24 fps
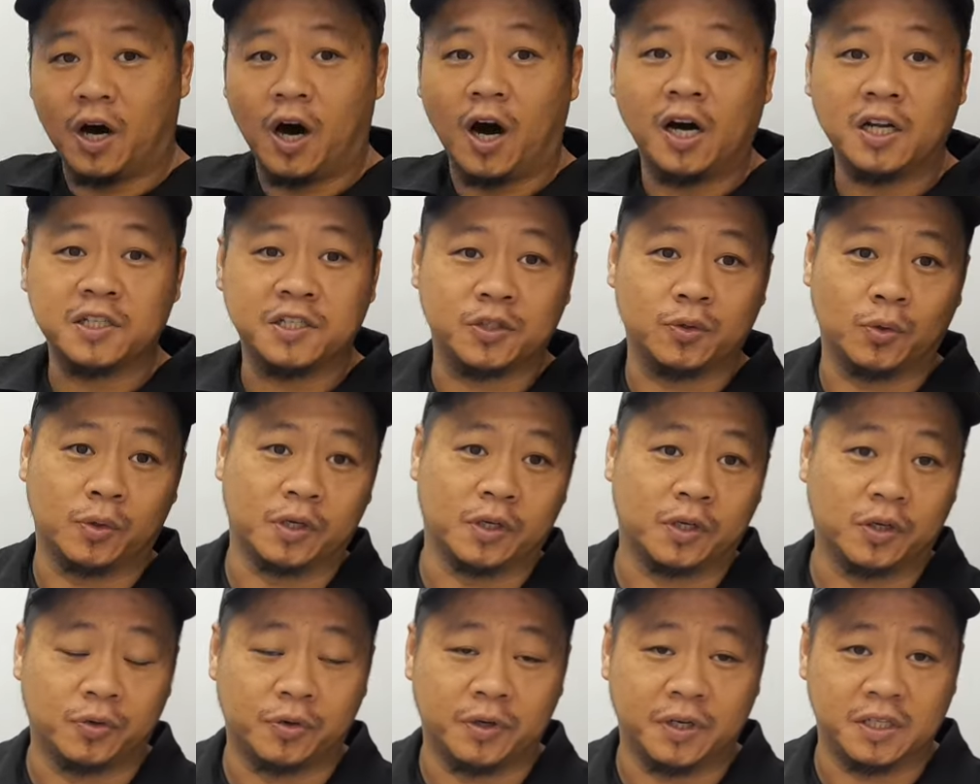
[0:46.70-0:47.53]
also
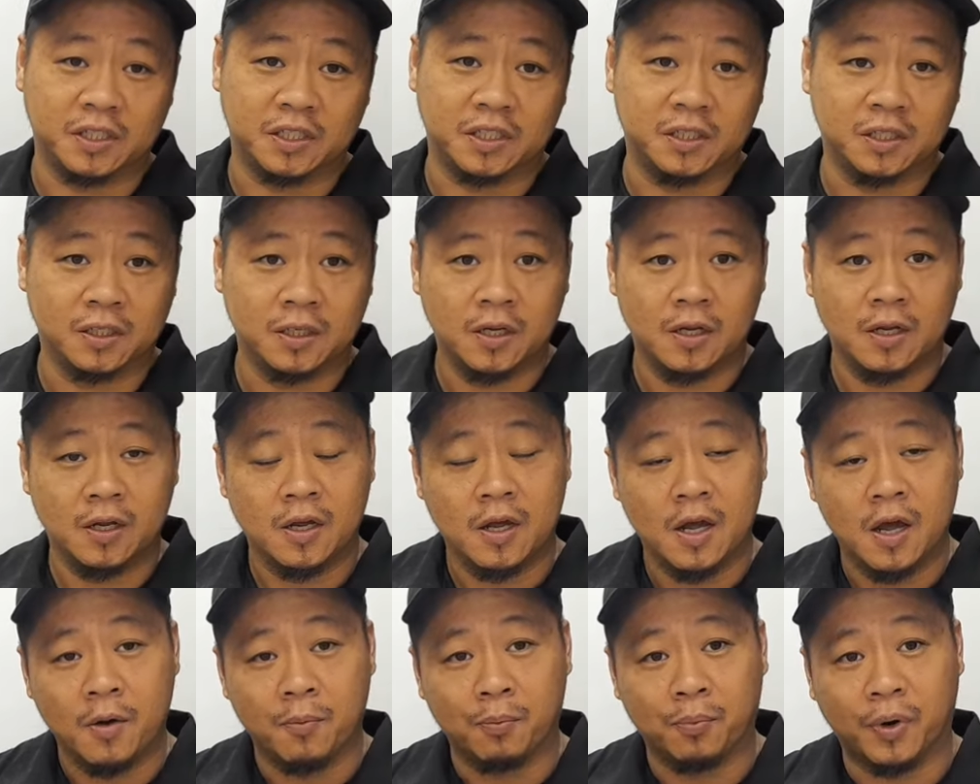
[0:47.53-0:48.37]
increase.
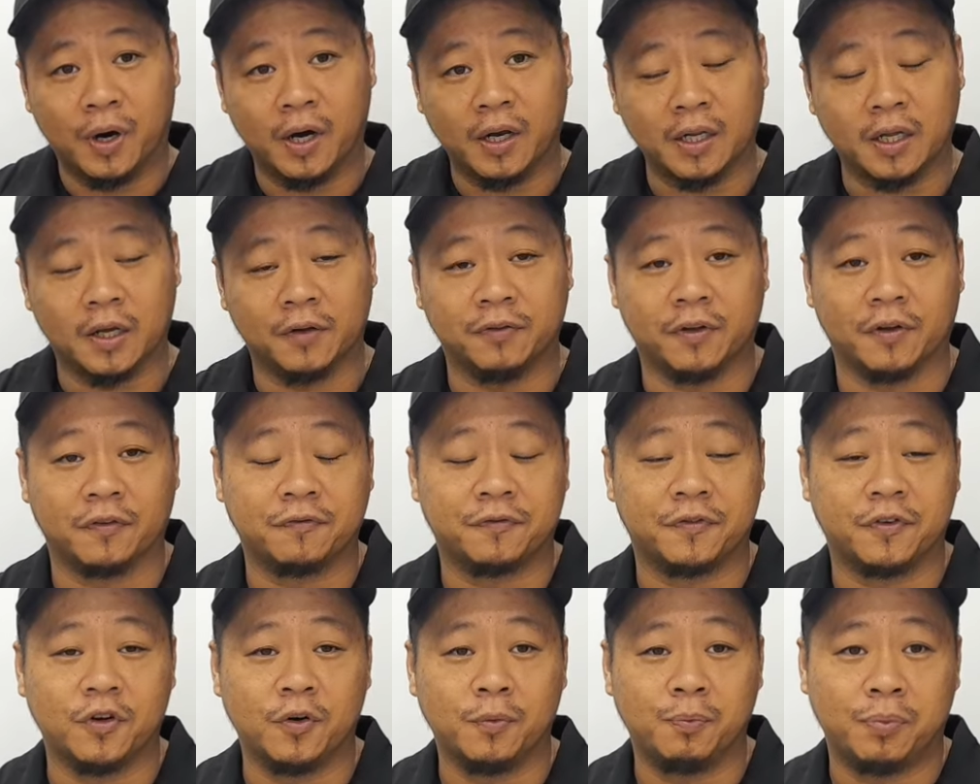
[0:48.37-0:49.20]
But if the
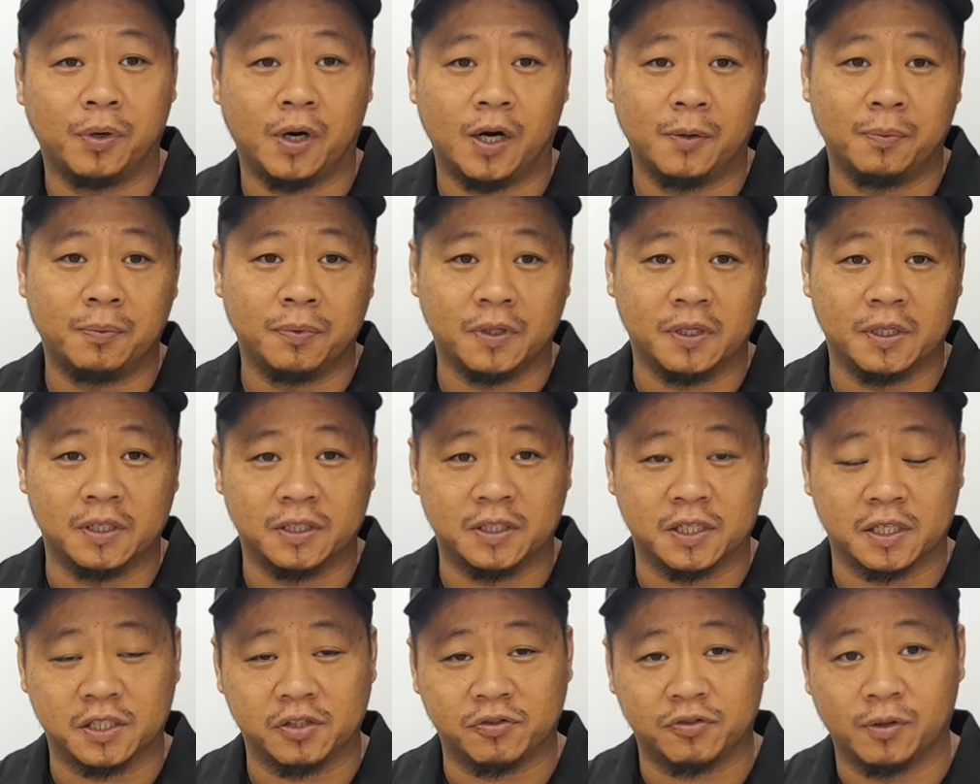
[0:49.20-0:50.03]
fuel pump is
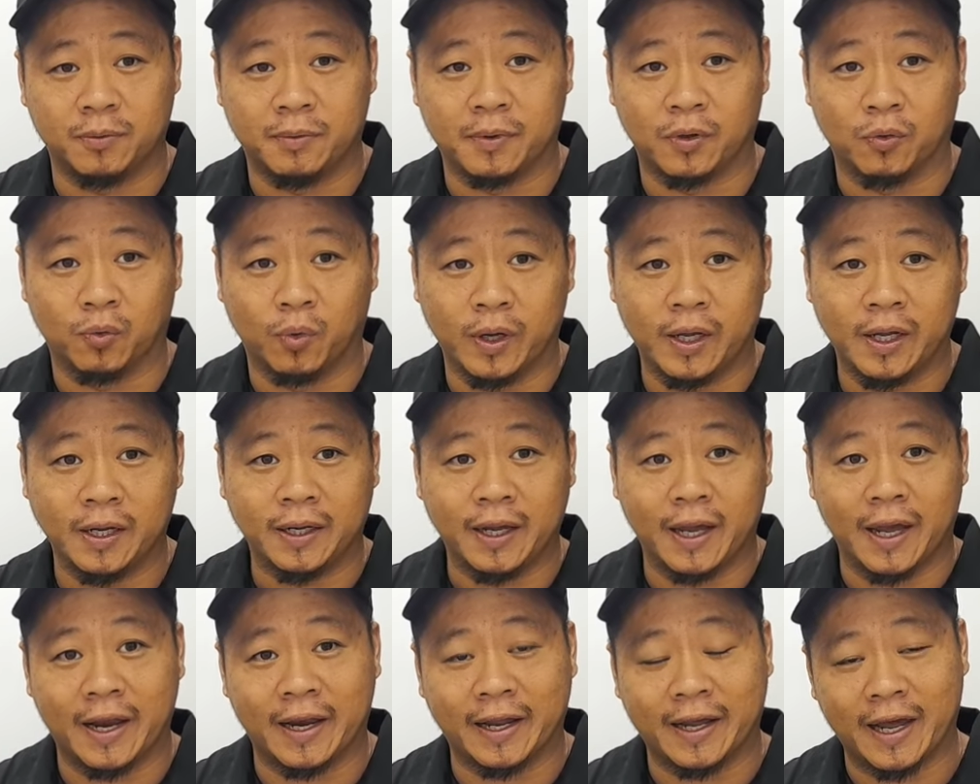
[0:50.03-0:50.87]
extremely weak
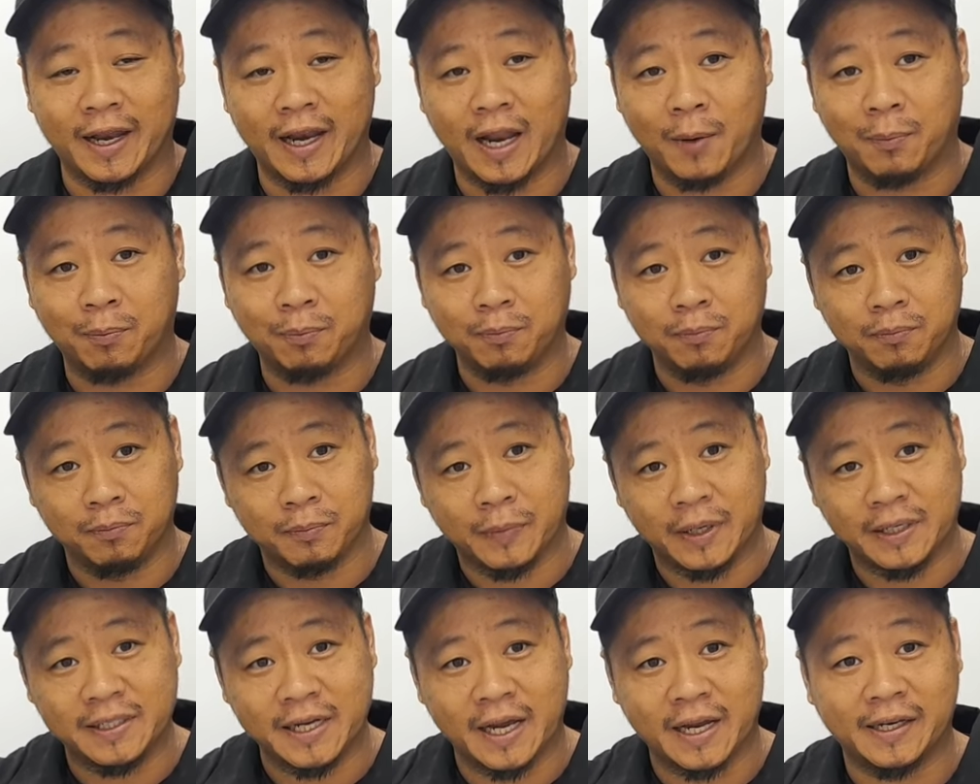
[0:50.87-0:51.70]
and it cannot
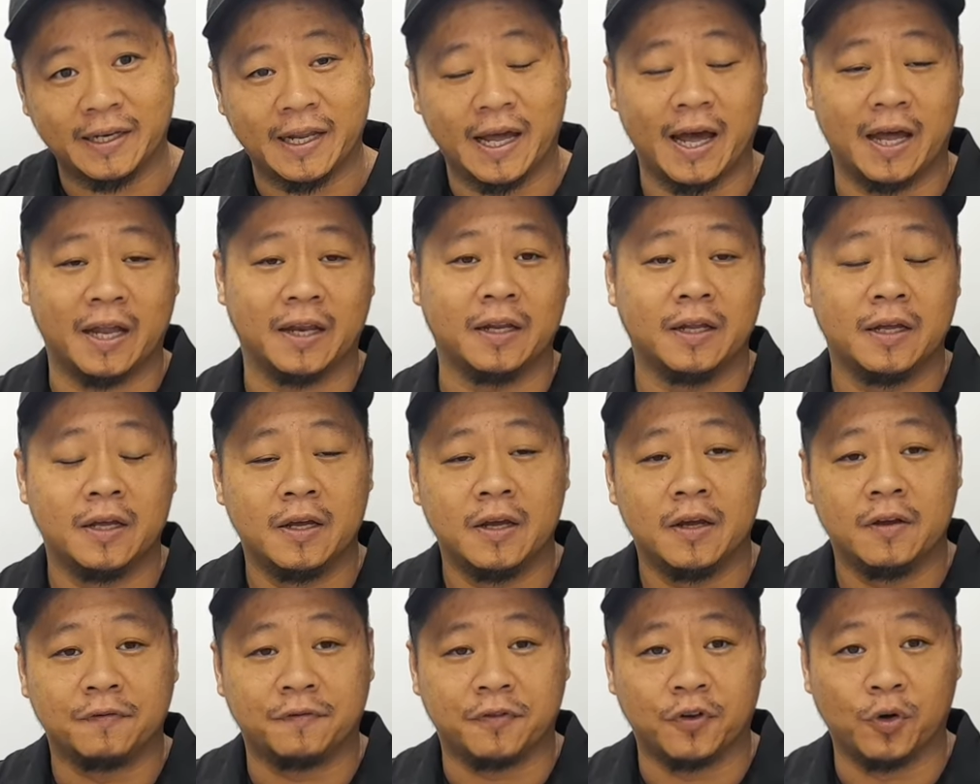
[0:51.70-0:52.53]
maintain that
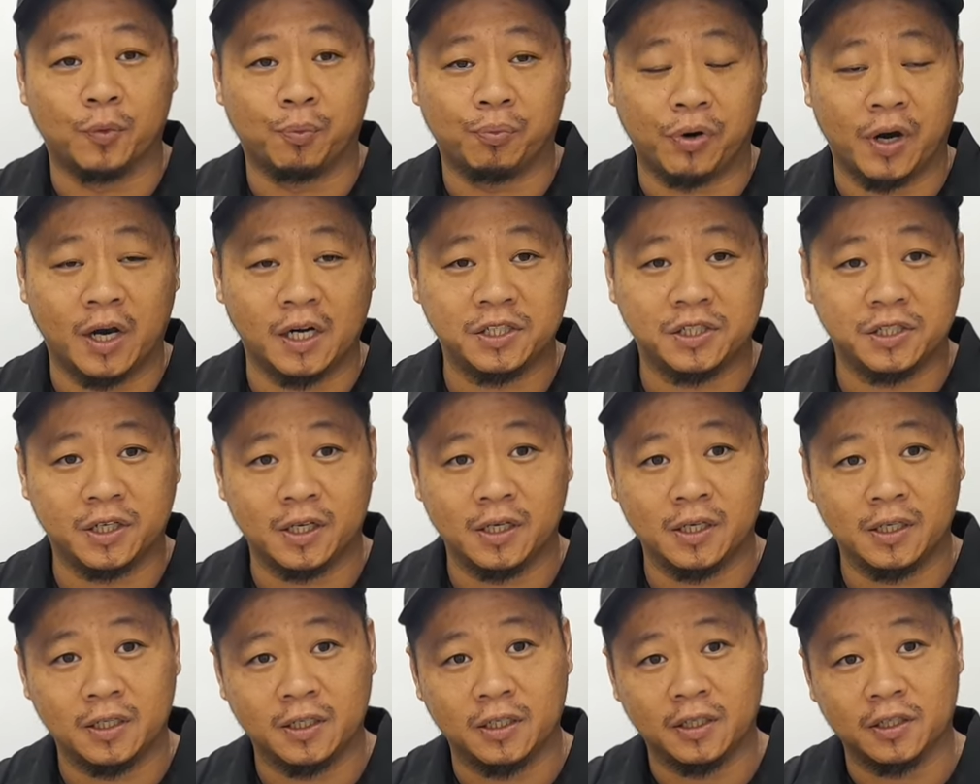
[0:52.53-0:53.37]
fuel
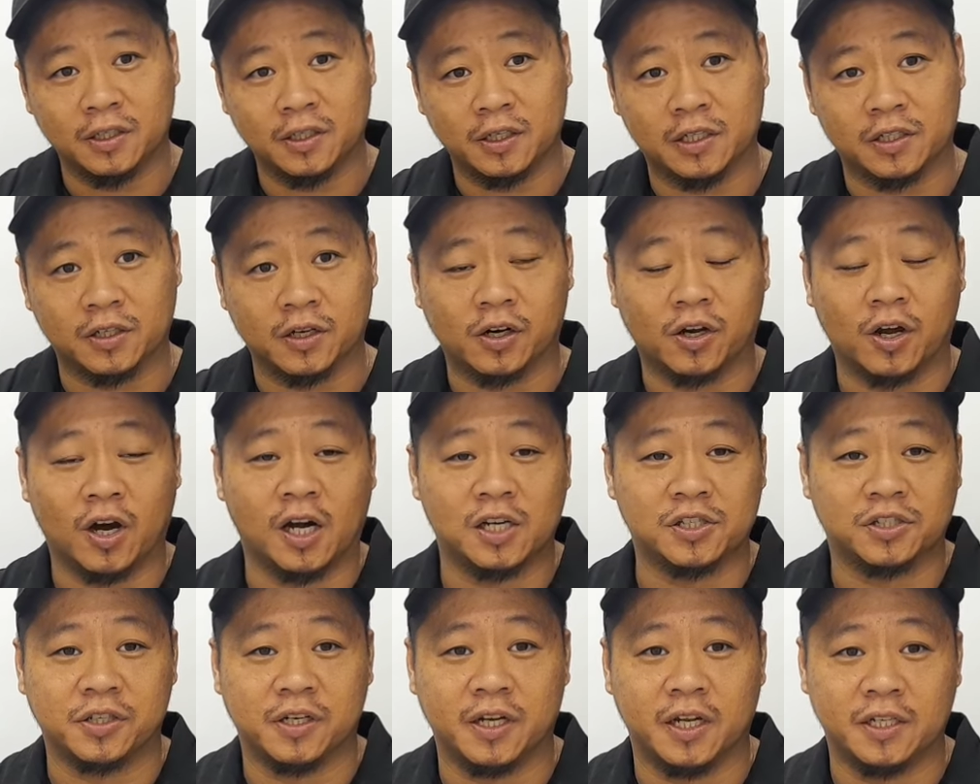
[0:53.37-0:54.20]
pressure, it's gonna cause
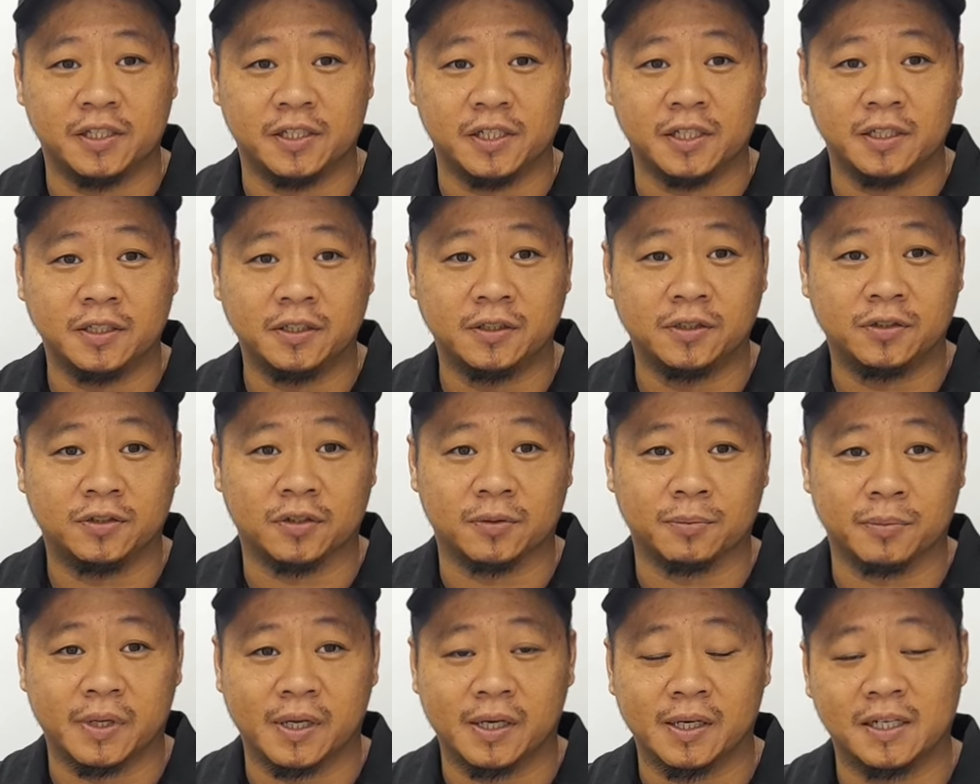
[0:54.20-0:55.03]
your engine to
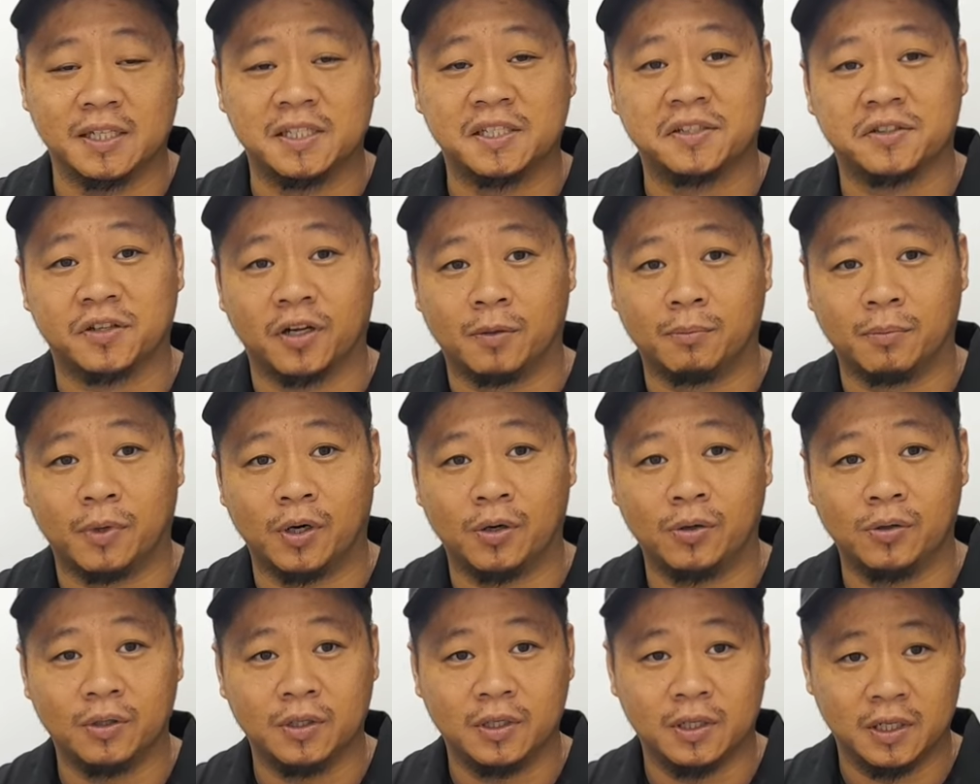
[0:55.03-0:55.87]
immediately
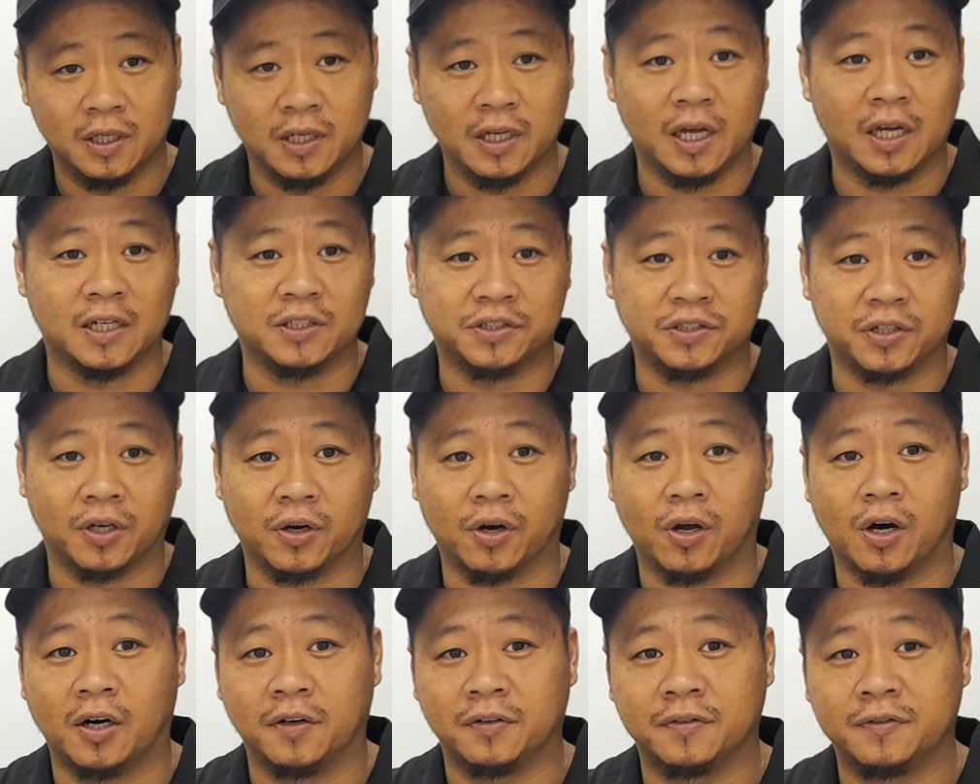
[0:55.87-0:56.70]
stumble and shut
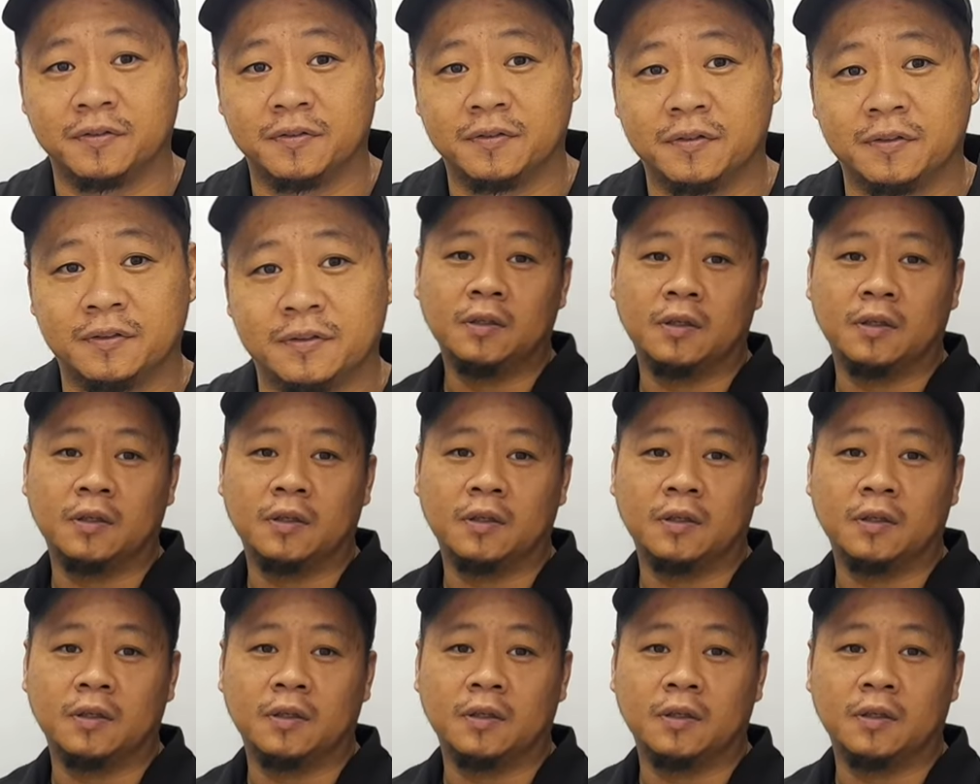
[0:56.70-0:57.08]
off.